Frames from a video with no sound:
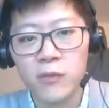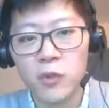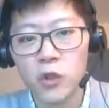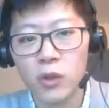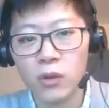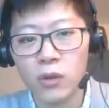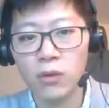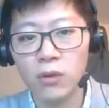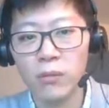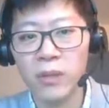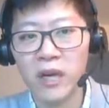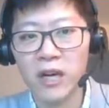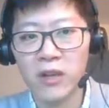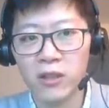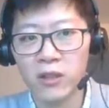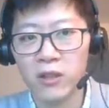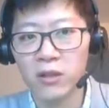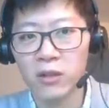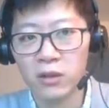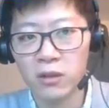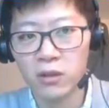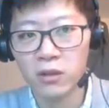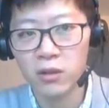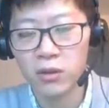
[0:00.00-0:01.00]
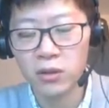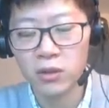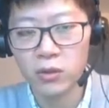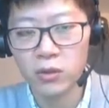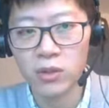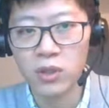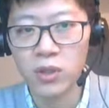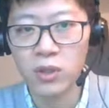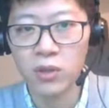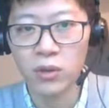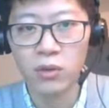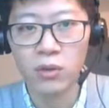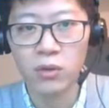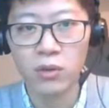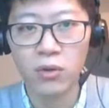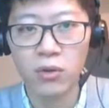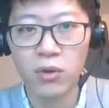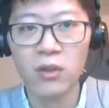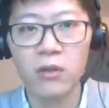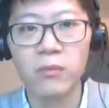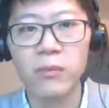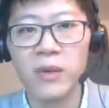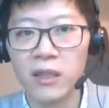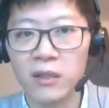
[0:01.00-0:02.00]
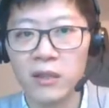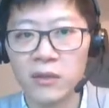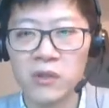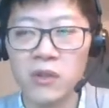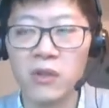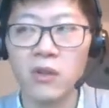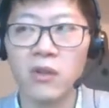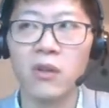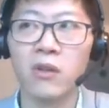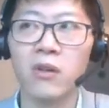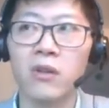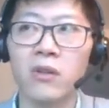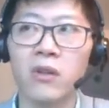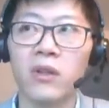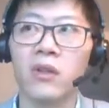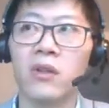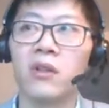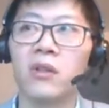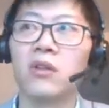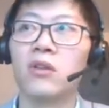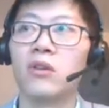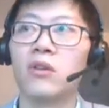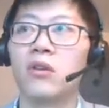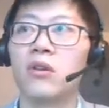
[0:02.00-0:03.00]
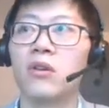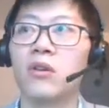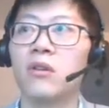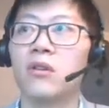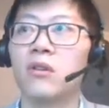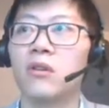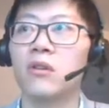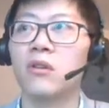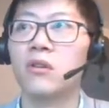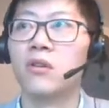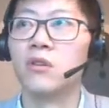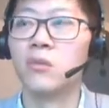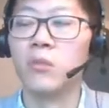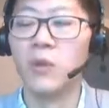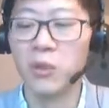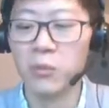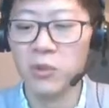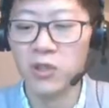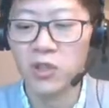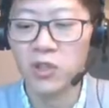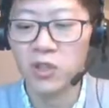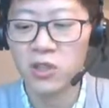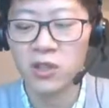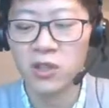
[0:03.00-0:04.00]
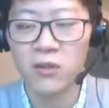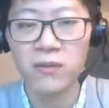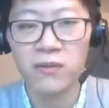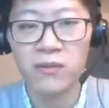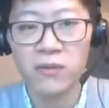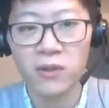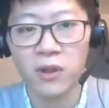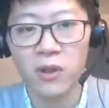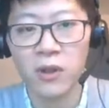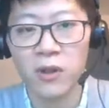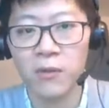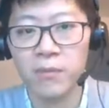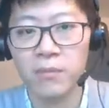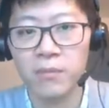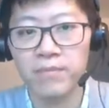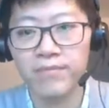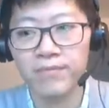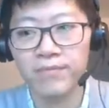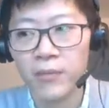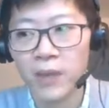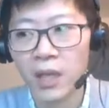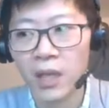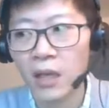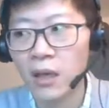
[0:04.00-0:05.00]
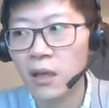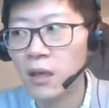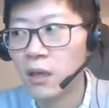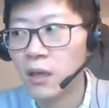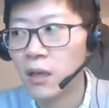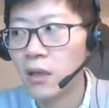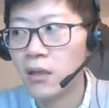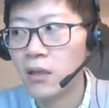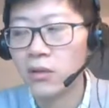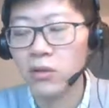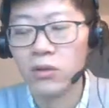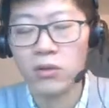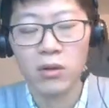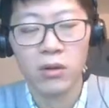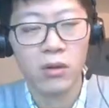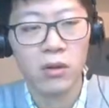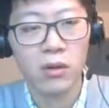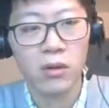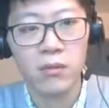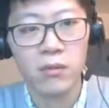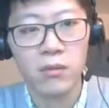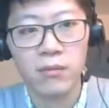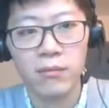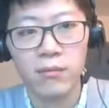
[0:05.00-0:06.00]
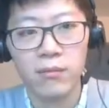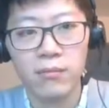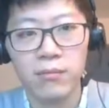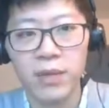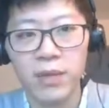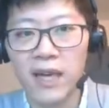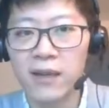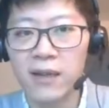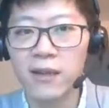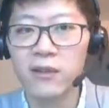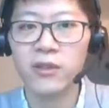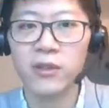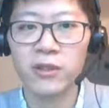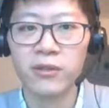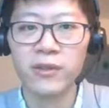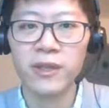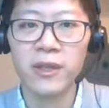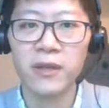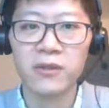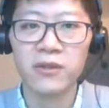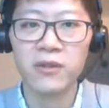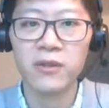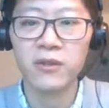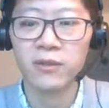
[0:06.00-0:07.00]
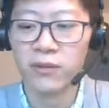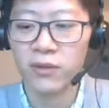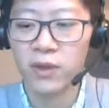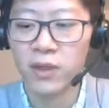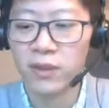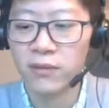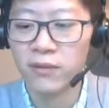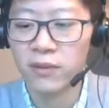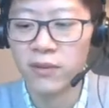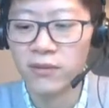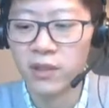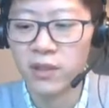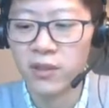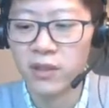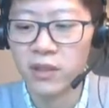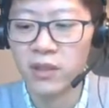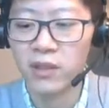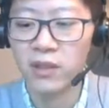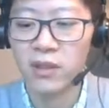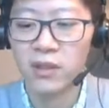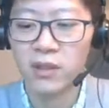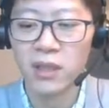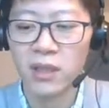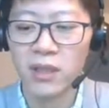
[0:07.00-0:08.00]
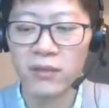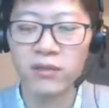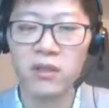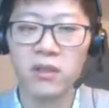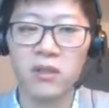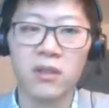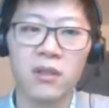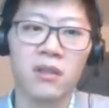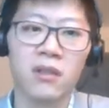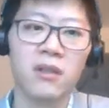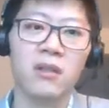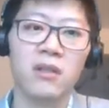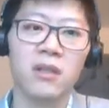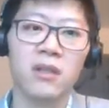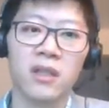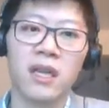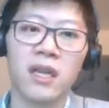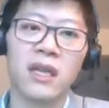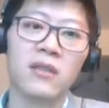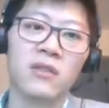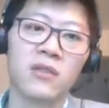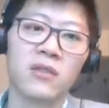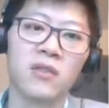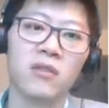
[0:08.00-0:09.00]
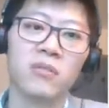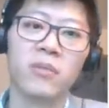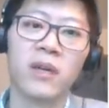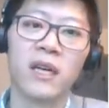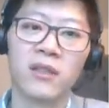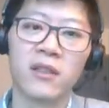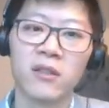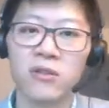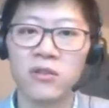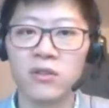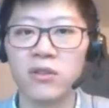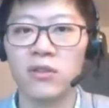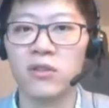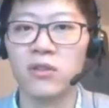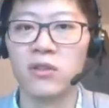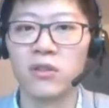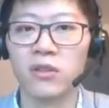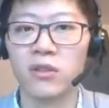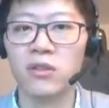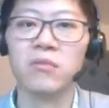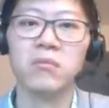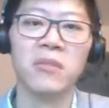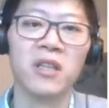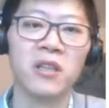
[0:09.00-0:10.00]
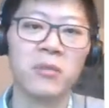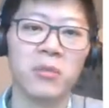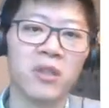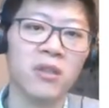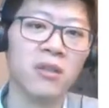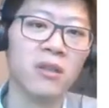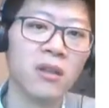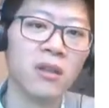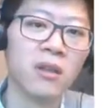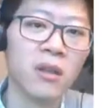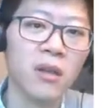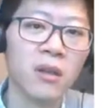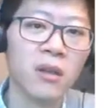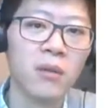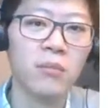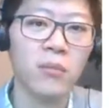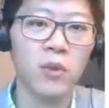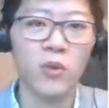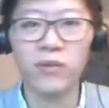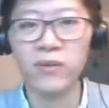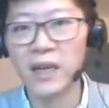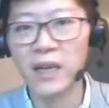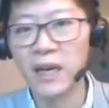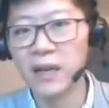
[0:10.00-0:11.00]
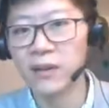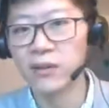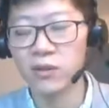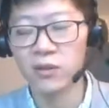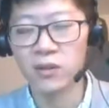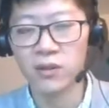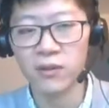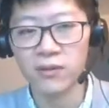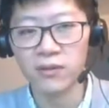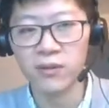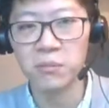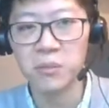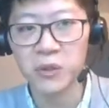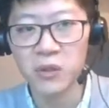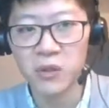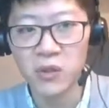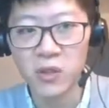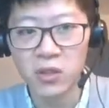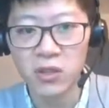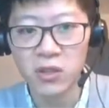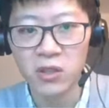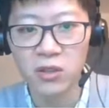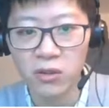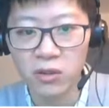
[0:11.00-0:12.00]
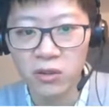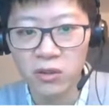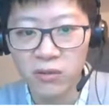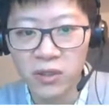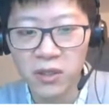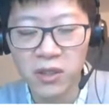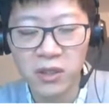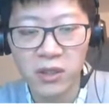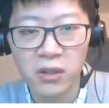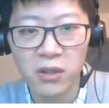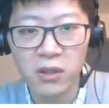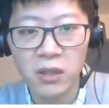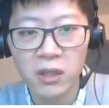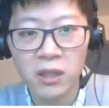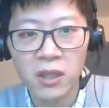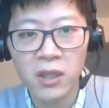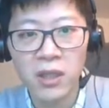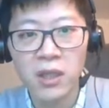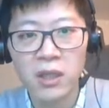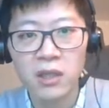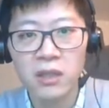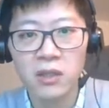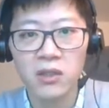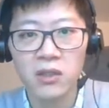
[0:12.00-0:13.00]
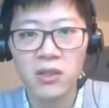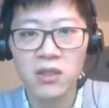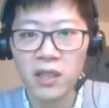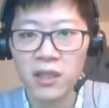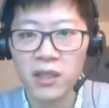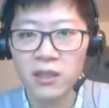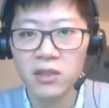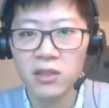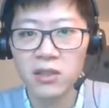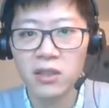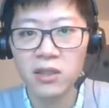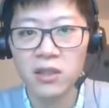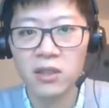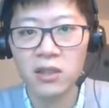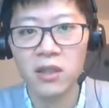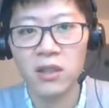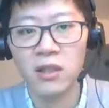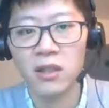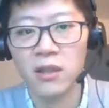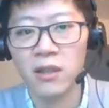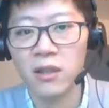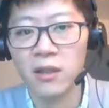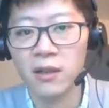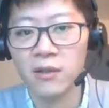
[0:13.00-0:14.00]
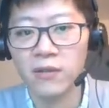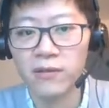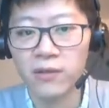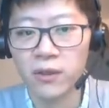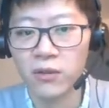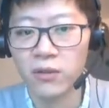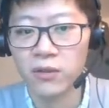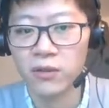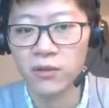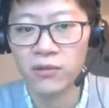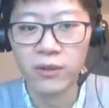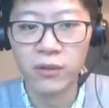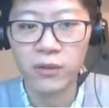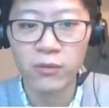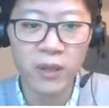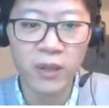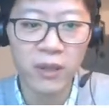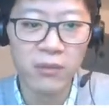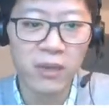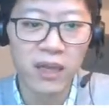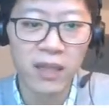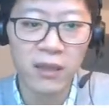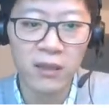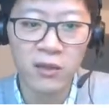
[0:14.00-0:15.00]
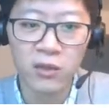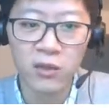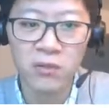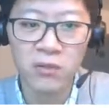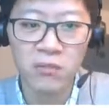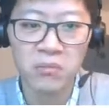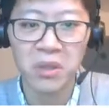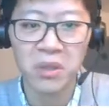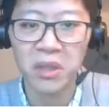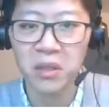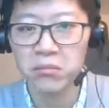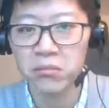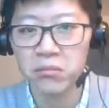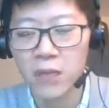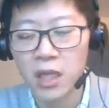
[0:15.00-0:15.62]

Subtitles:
do about it using corner balancing. The only thing you could do is maybe shift your battery around. If you have a very heavy lead acid battery, you could maybe move that to a different position in your vehicle to change the front to rear weight balance, but